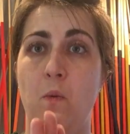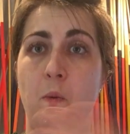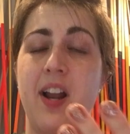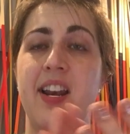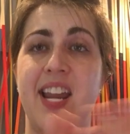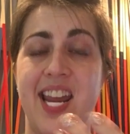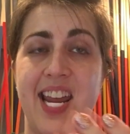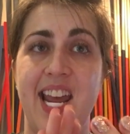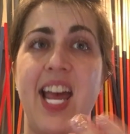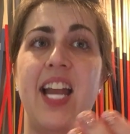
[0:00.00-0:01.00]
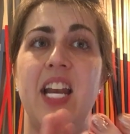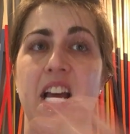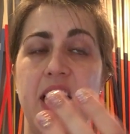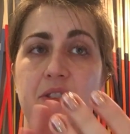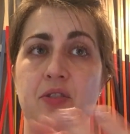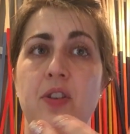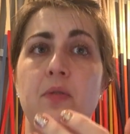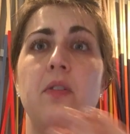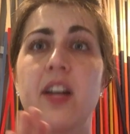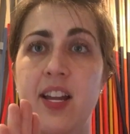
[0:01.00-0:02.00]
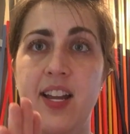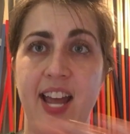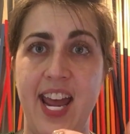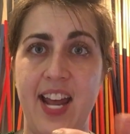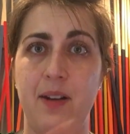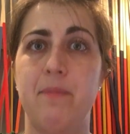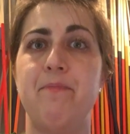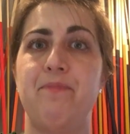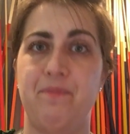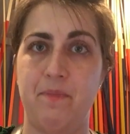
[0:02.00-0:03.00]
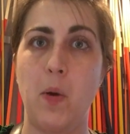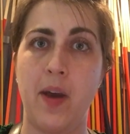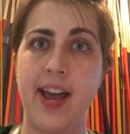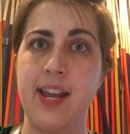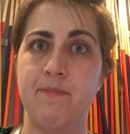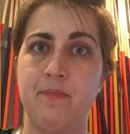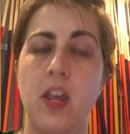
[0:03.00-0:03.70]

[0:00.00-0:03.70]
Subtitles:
1 E and a 2 and. Okay?